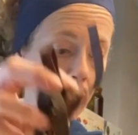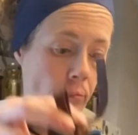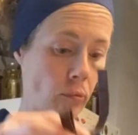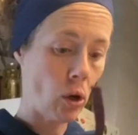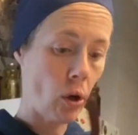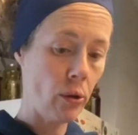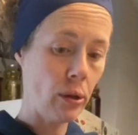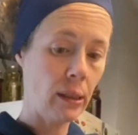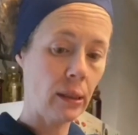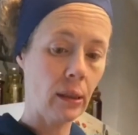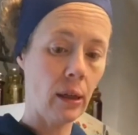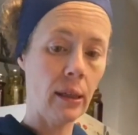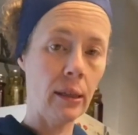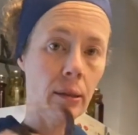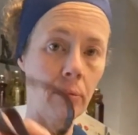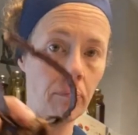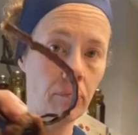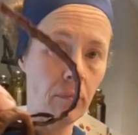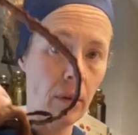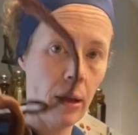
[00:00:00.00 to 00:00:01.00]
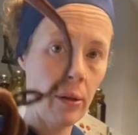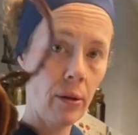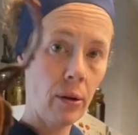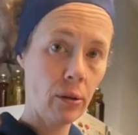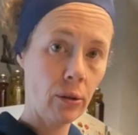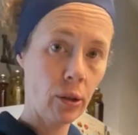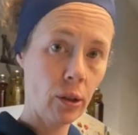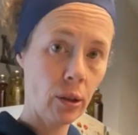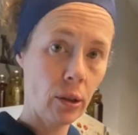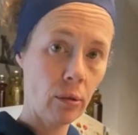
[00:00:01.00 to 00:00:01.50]
All these guys. And
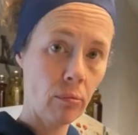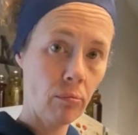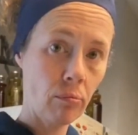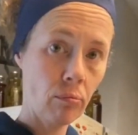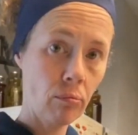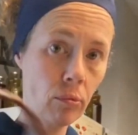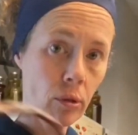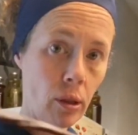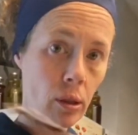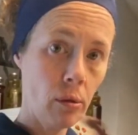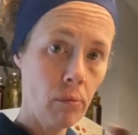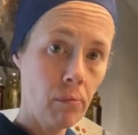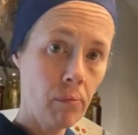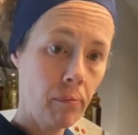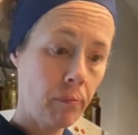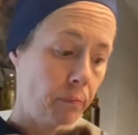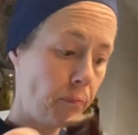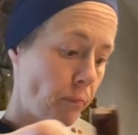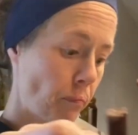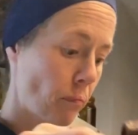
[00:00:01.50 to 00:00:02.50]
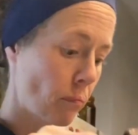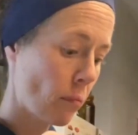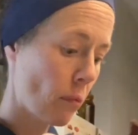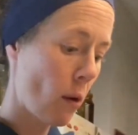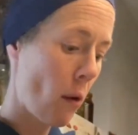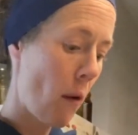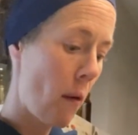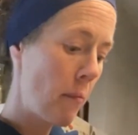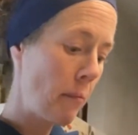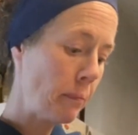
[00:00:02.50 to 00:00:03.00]
they're just, you know,
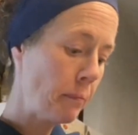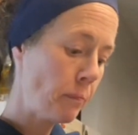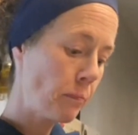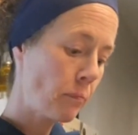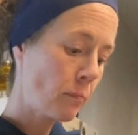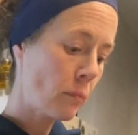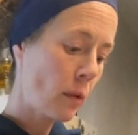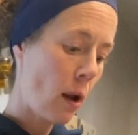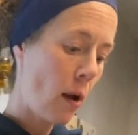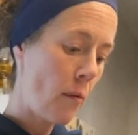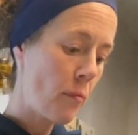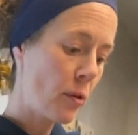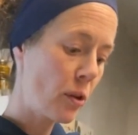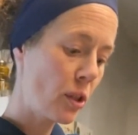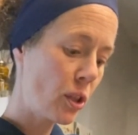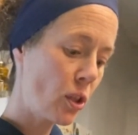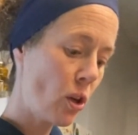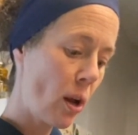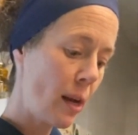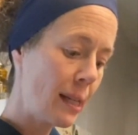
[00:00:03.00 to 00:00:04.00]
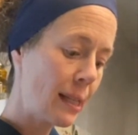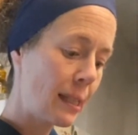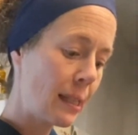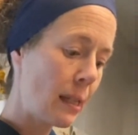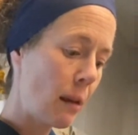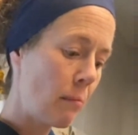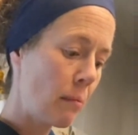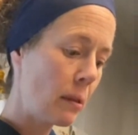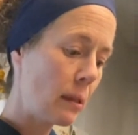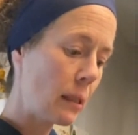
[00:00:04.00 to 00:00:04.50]
they're just not
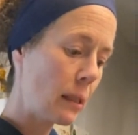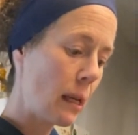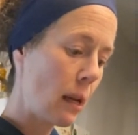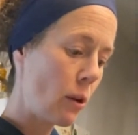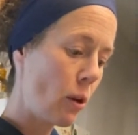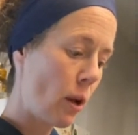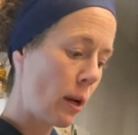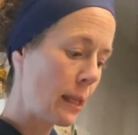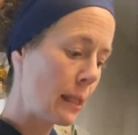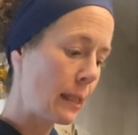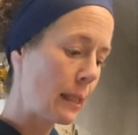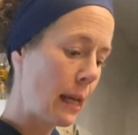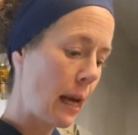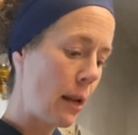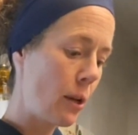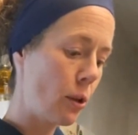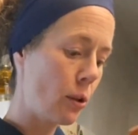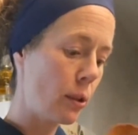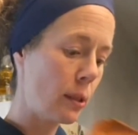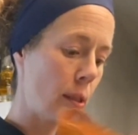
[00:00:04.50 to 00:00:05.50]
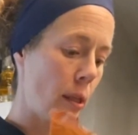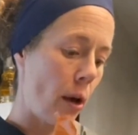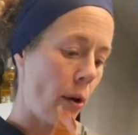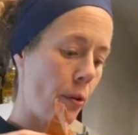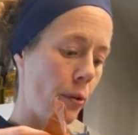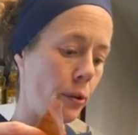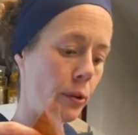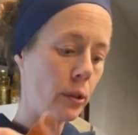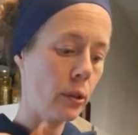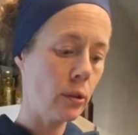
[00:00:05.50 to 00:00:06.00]
as tender as
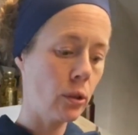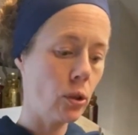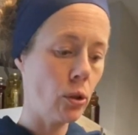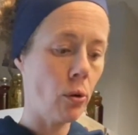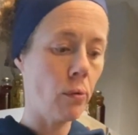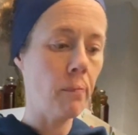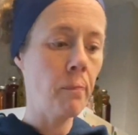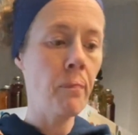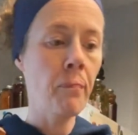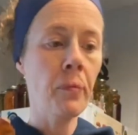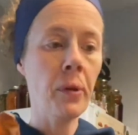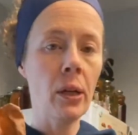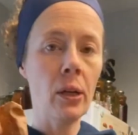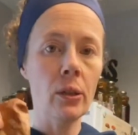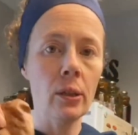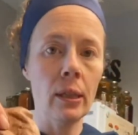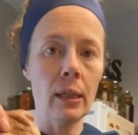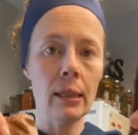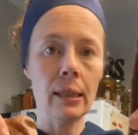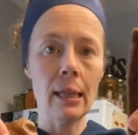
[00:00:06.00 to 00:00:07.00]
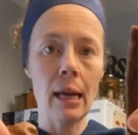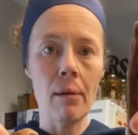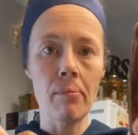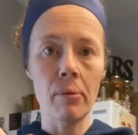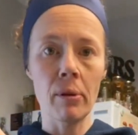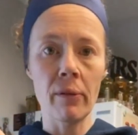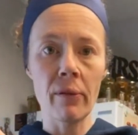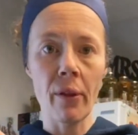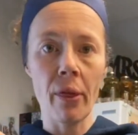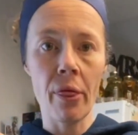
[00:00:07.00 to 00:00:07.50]
others. So here's an
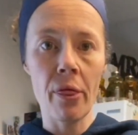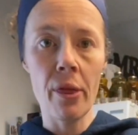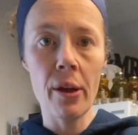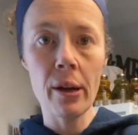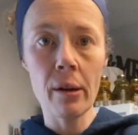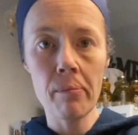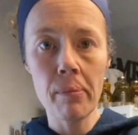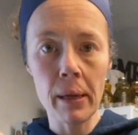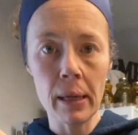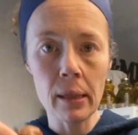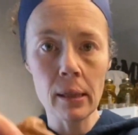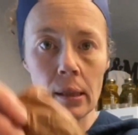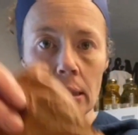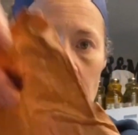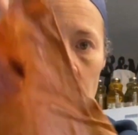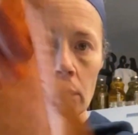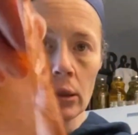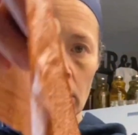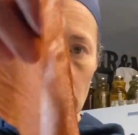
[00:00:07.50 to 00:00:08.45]
example of a thick piece